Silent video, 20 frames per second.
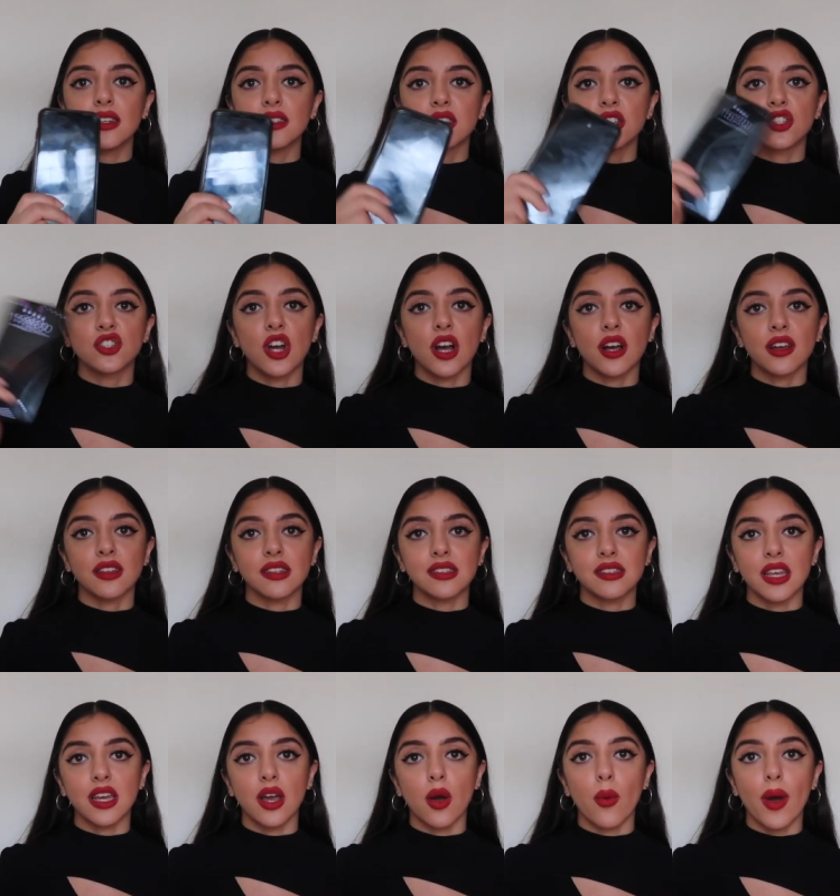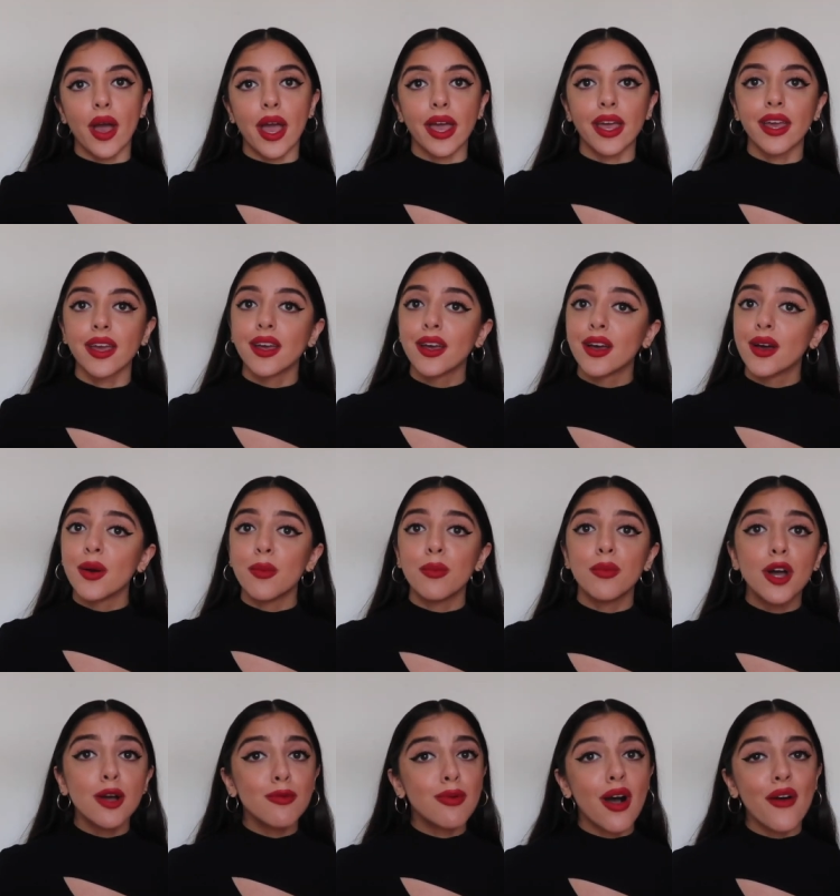is to chuck this thing away.
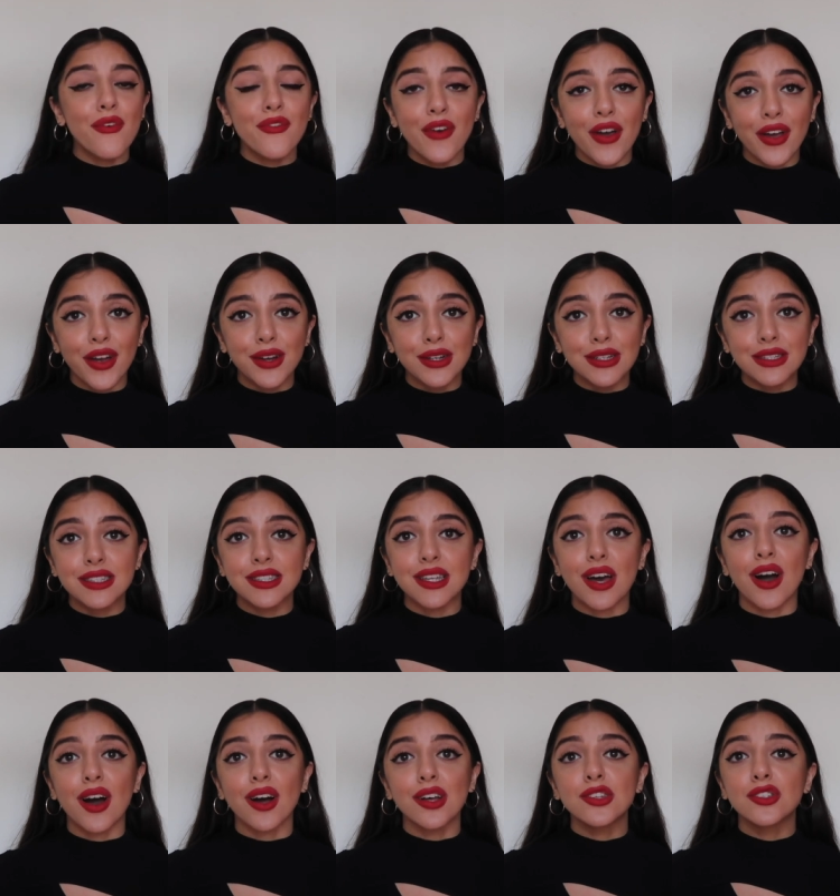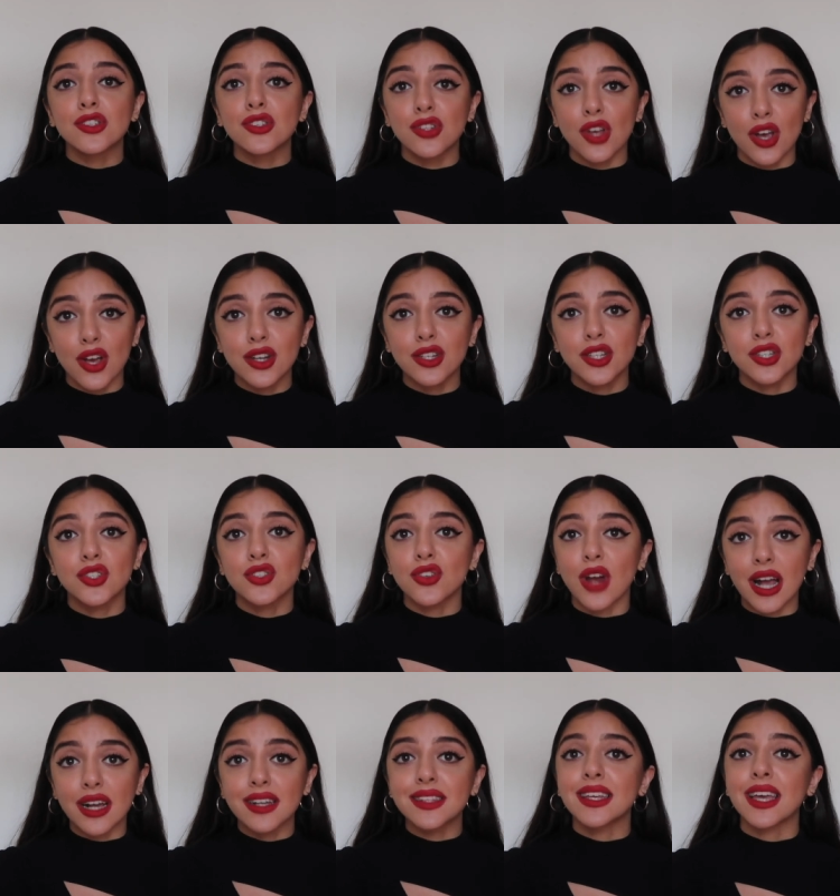Mobile phones are so
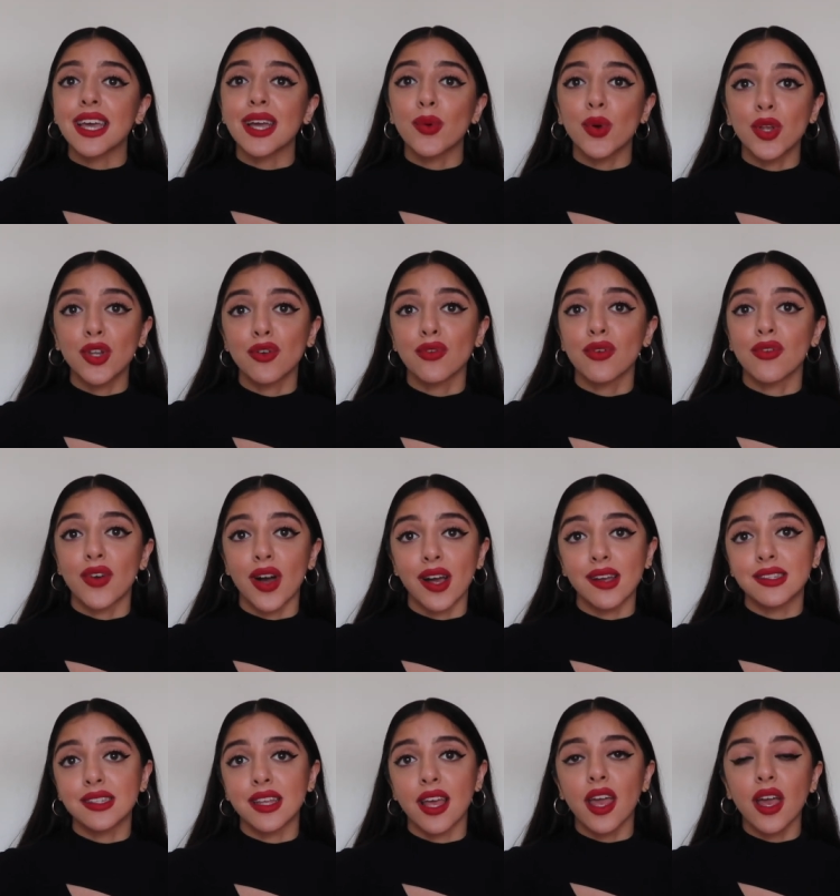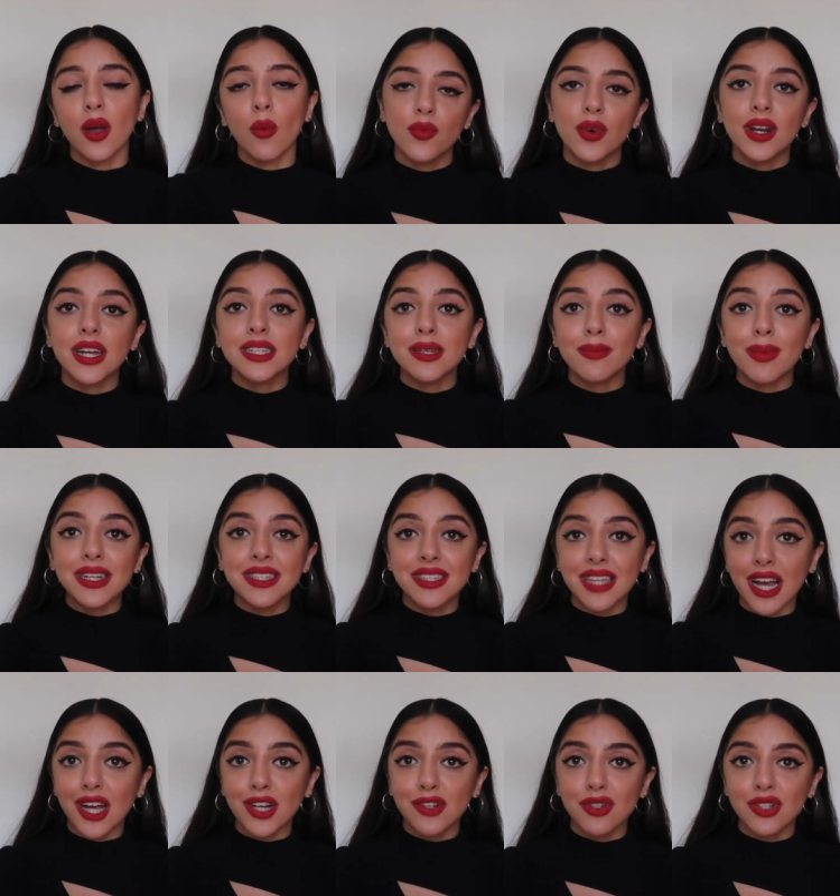distracting when you're revising. When I did my
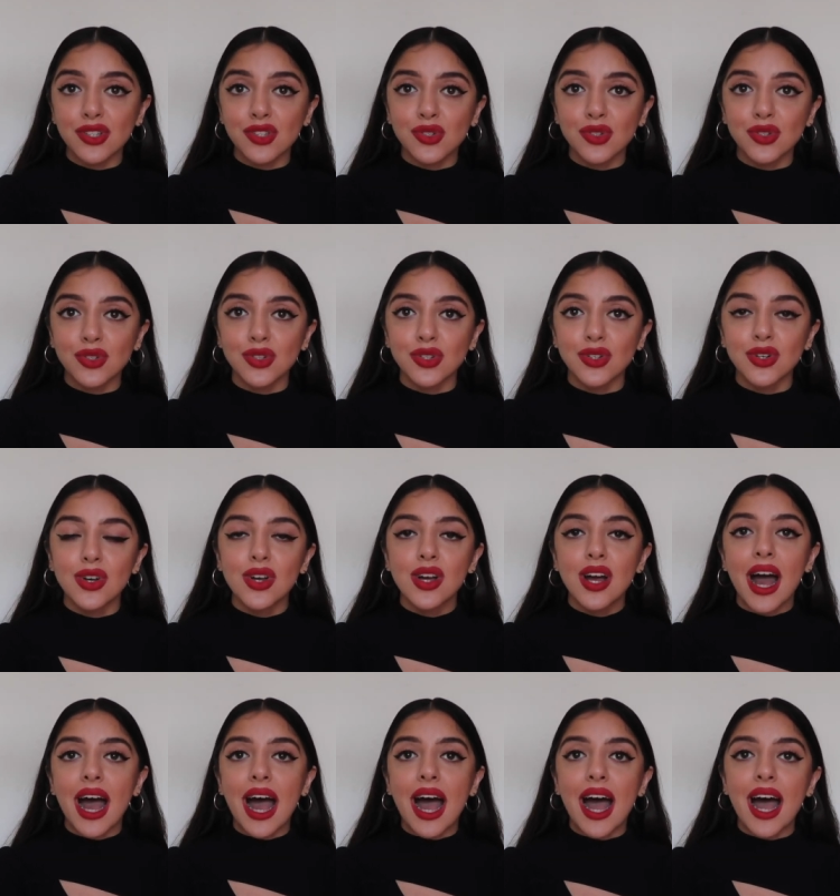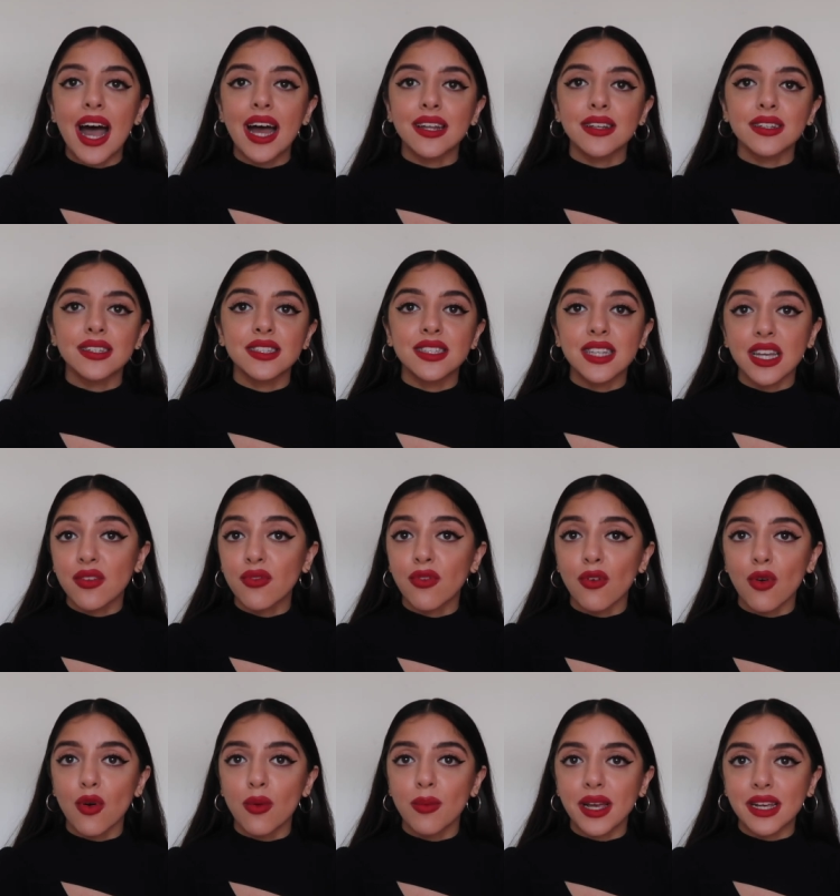secondary school and sixth
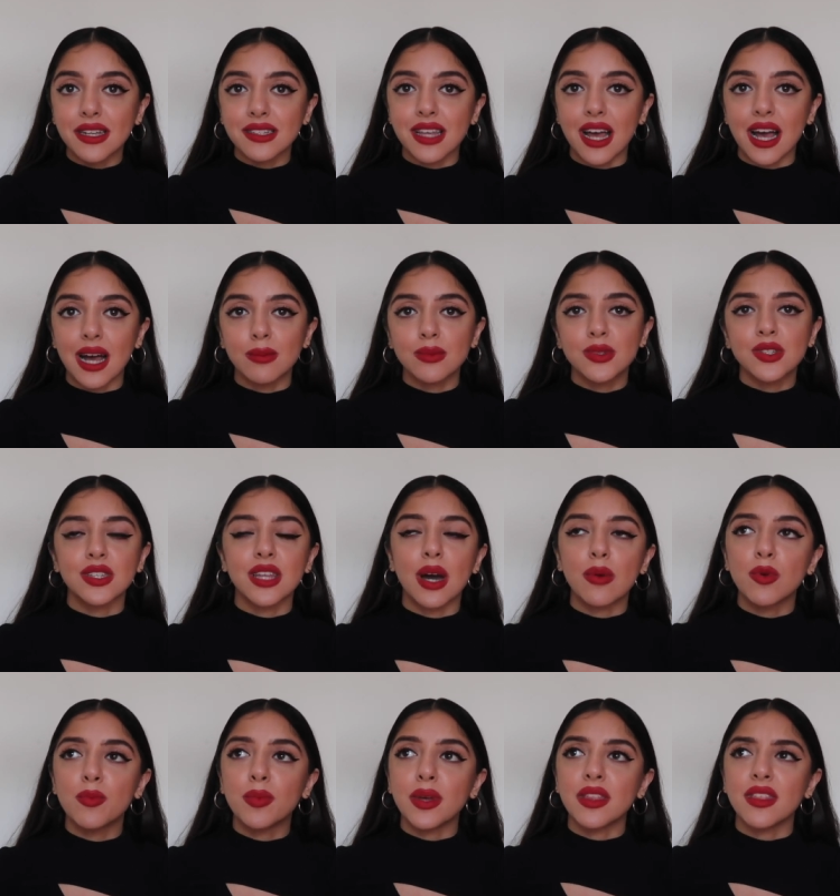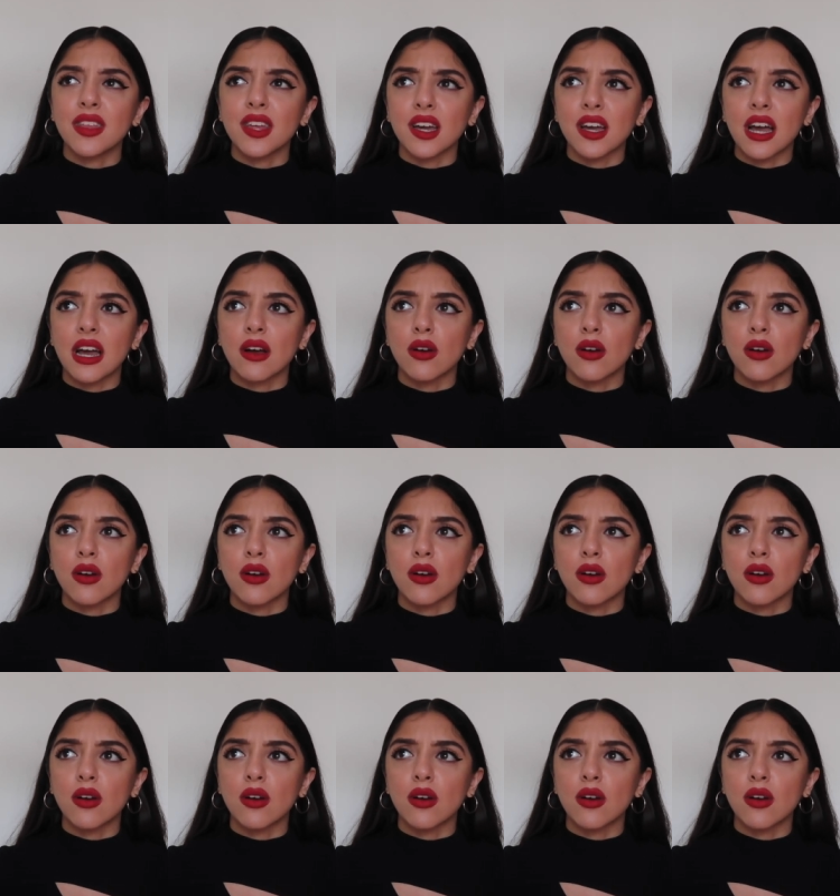form exam, so that would be the